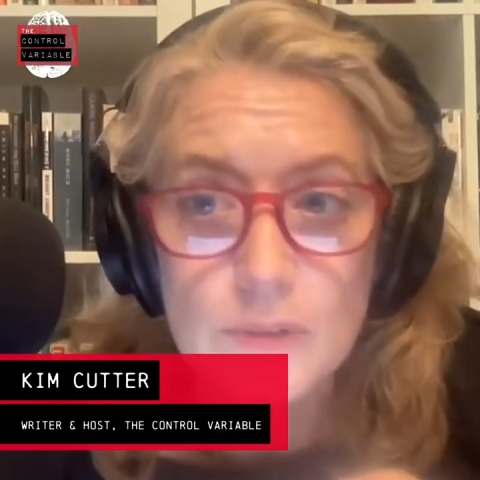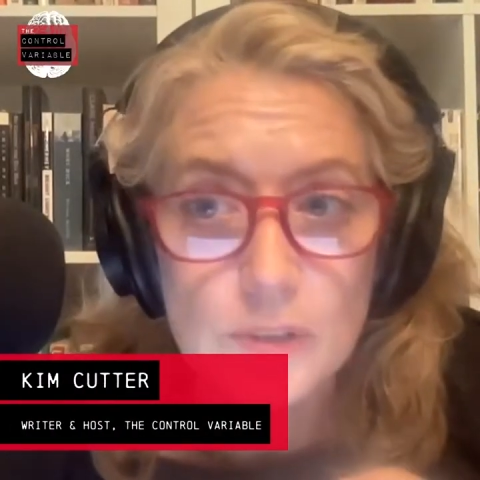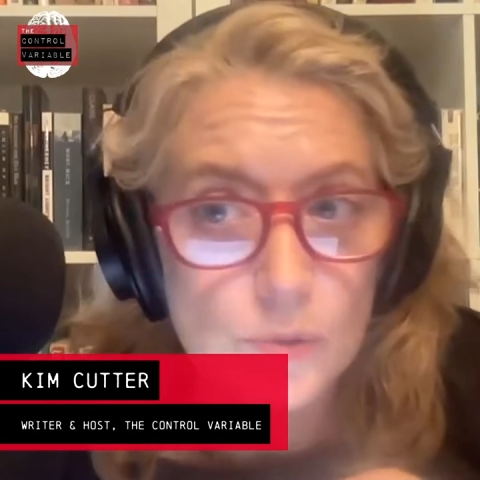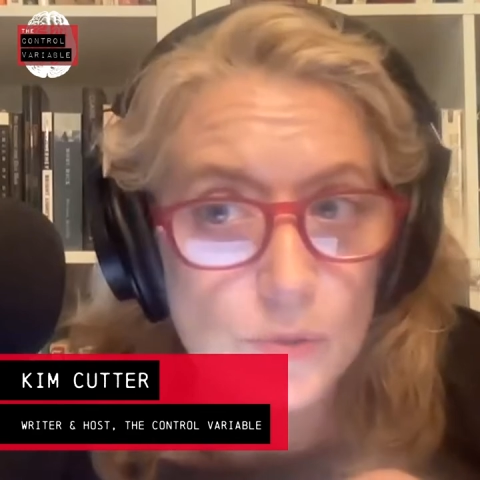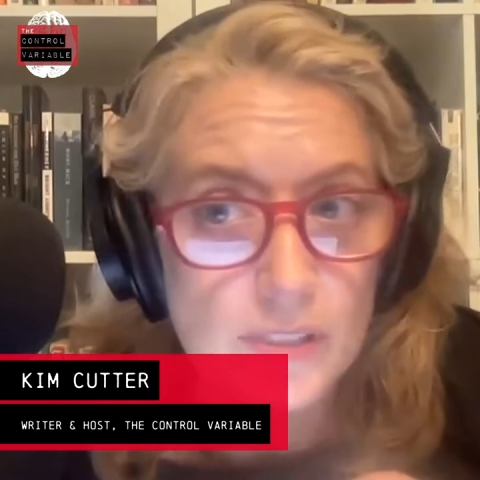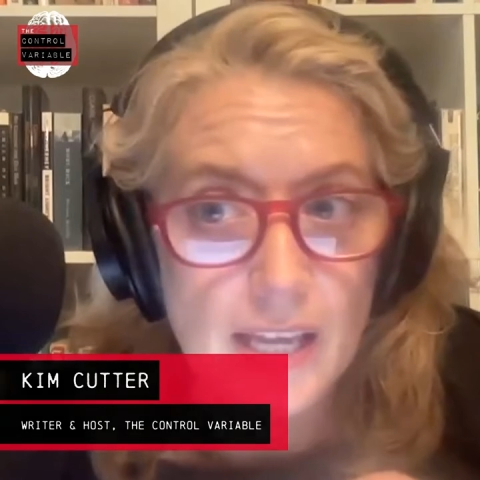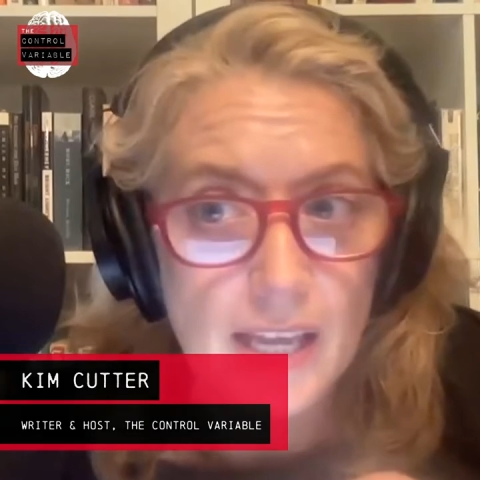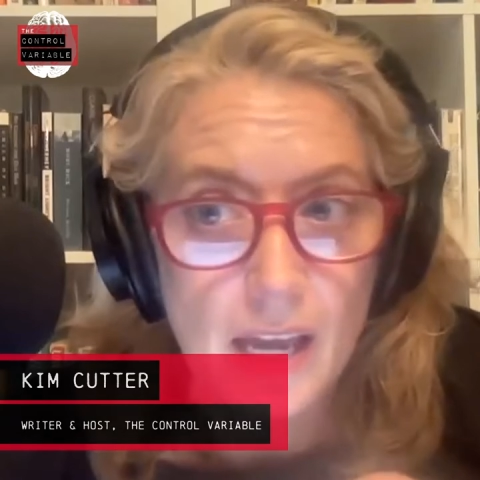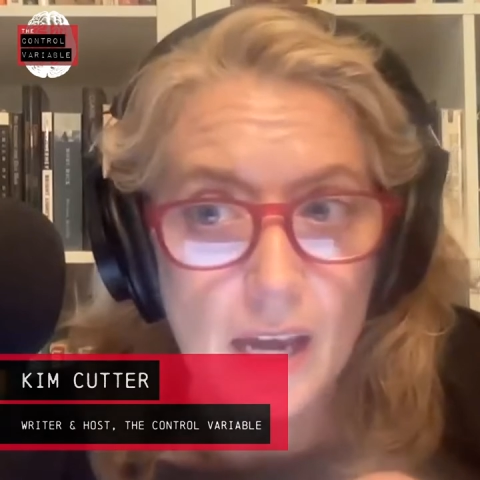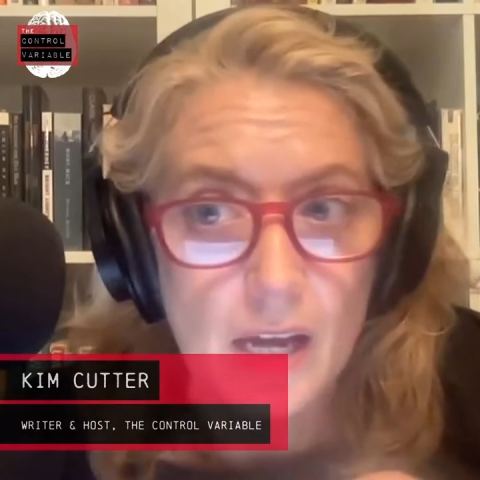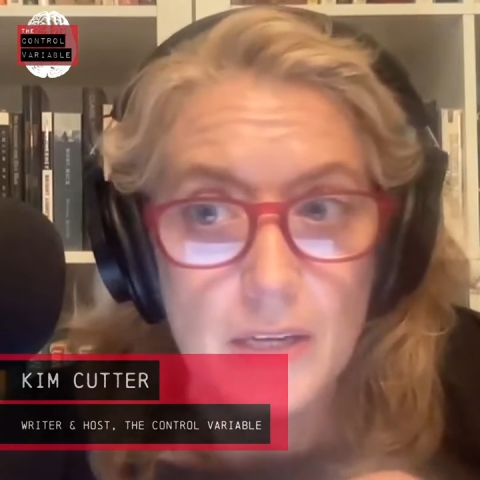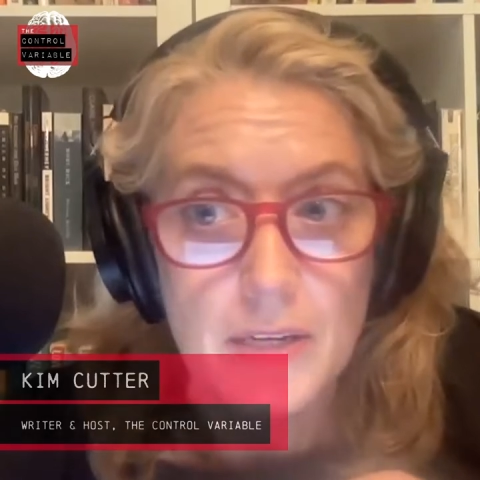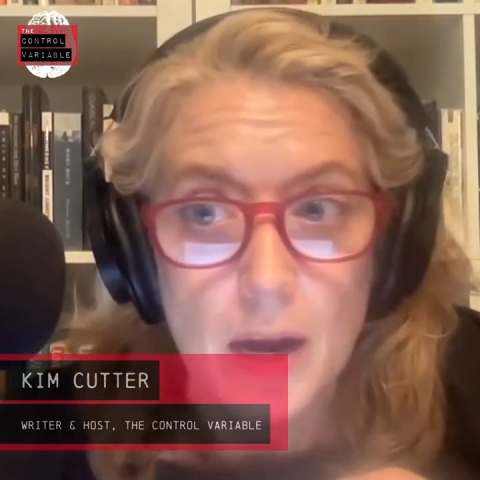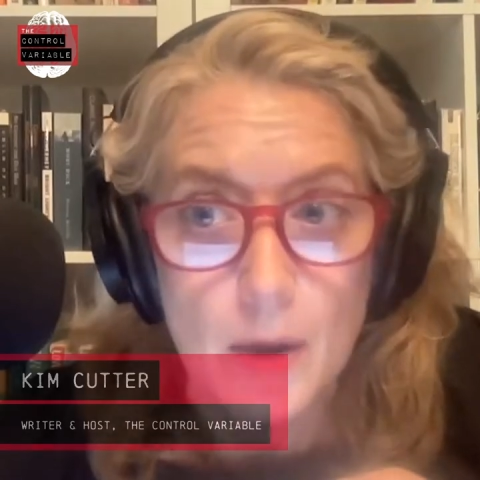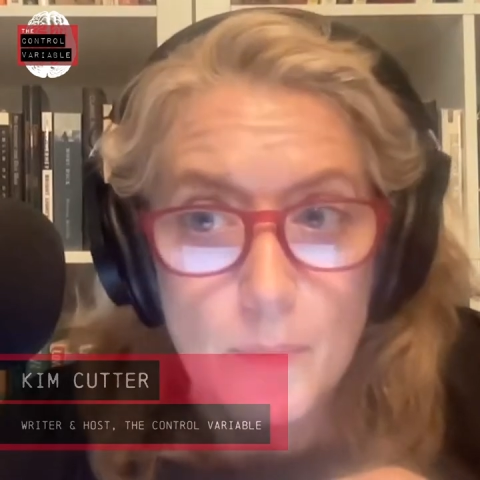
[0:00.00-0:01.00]
which was
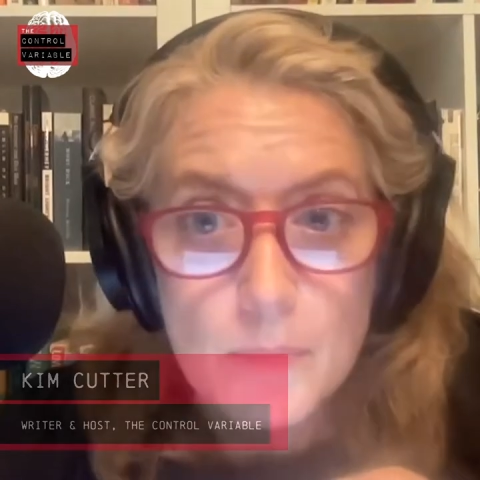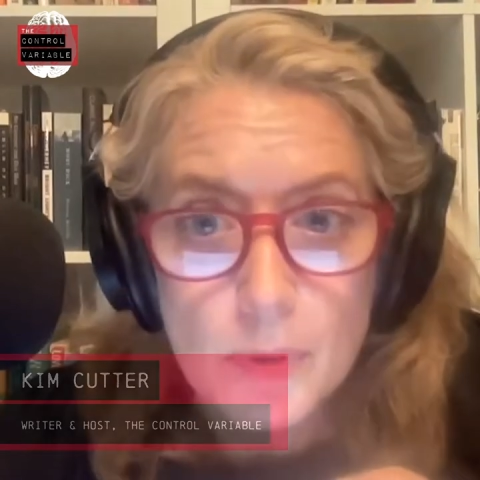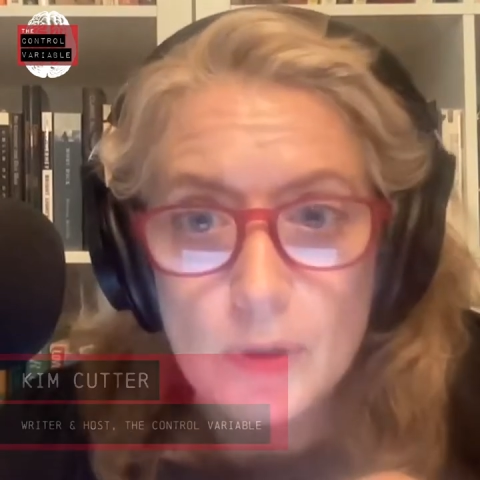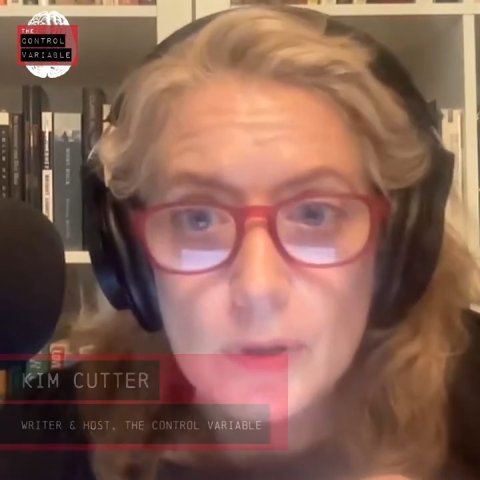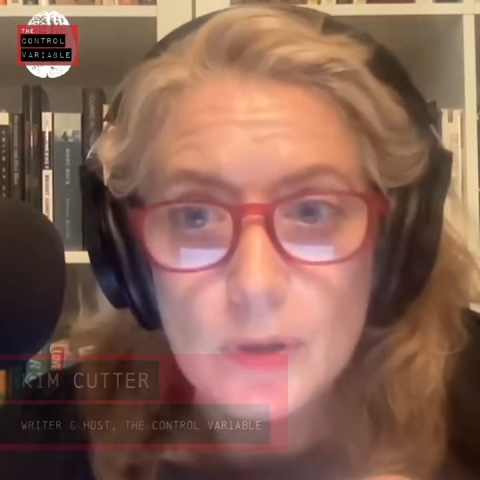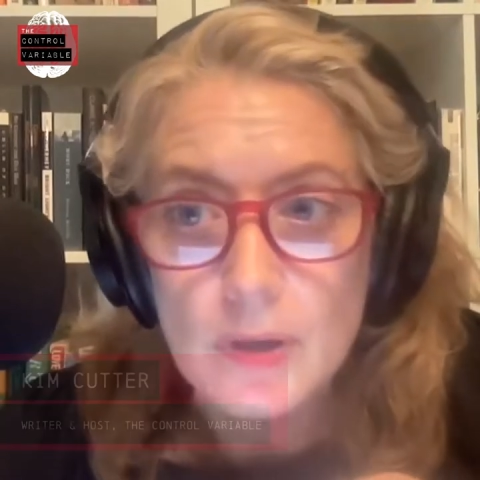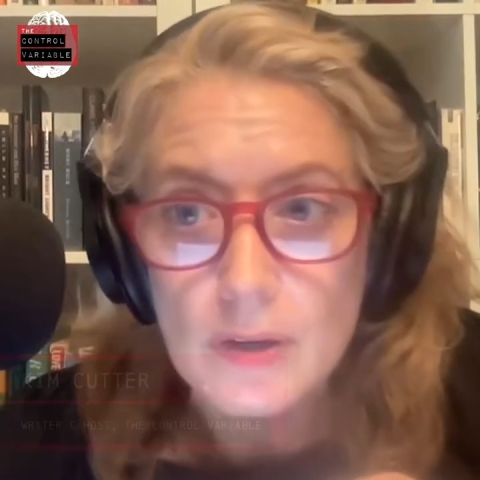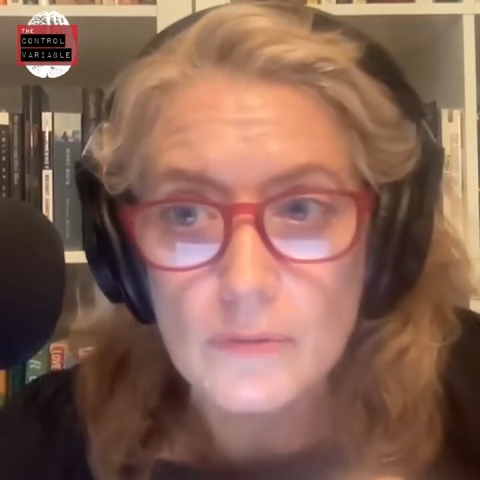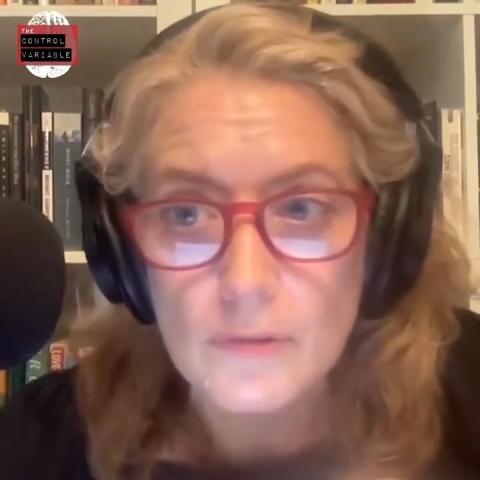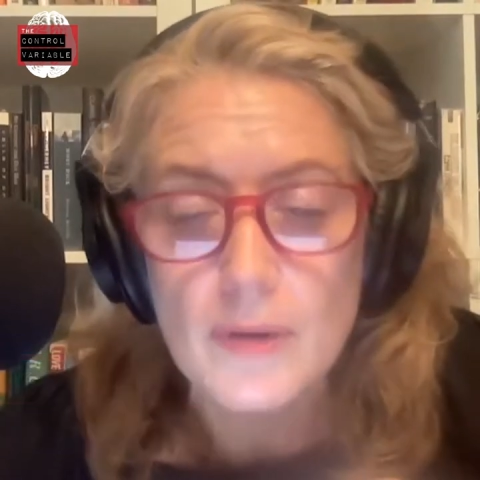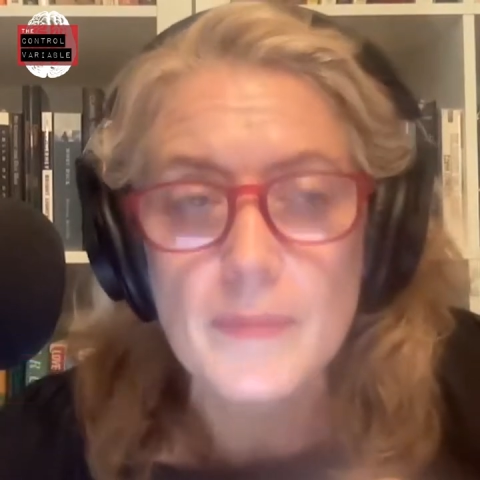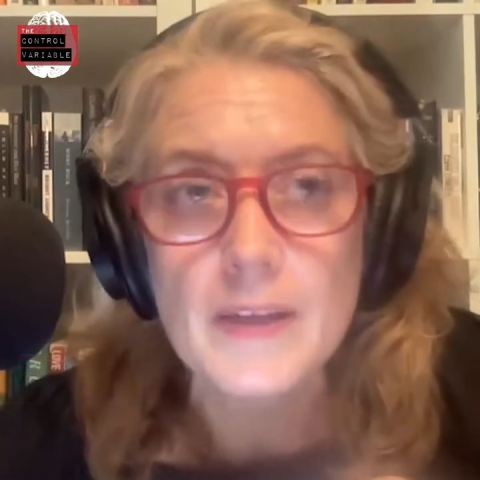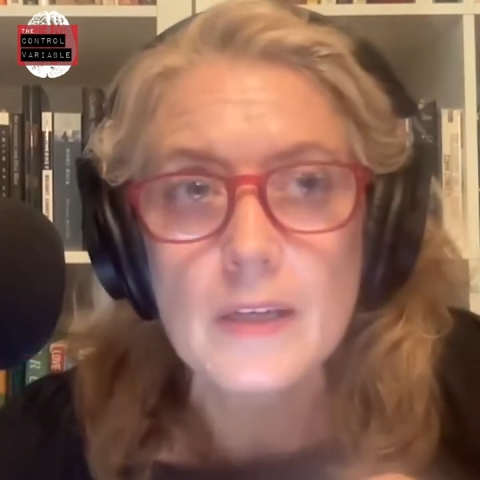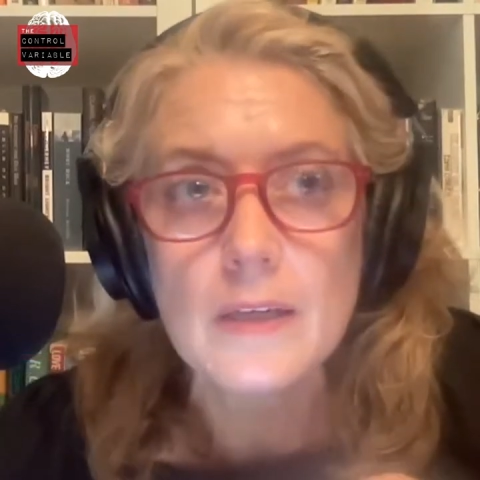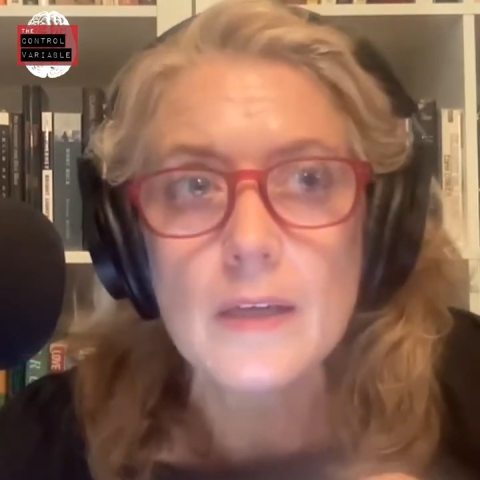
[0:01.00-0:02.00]
a number of
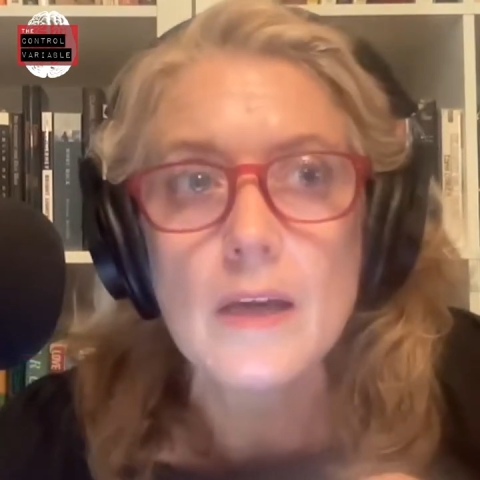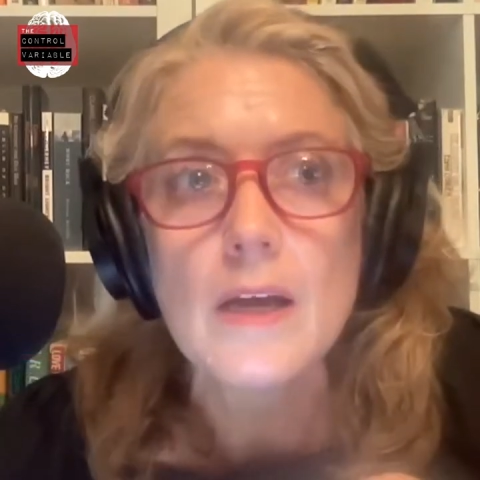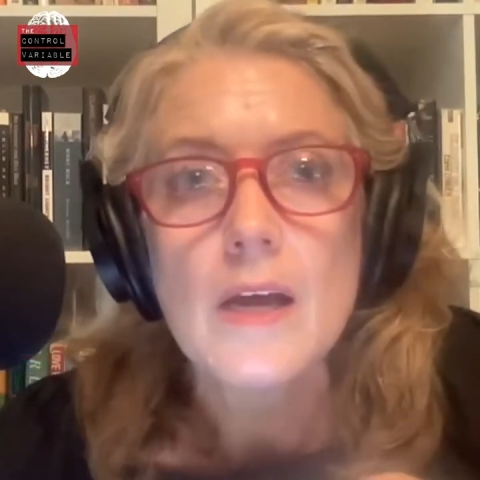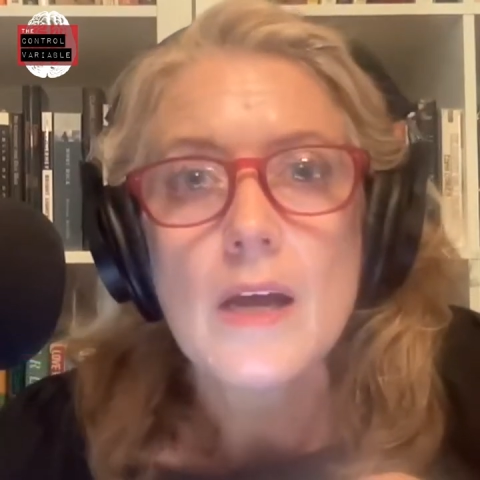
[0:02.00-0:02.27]
women,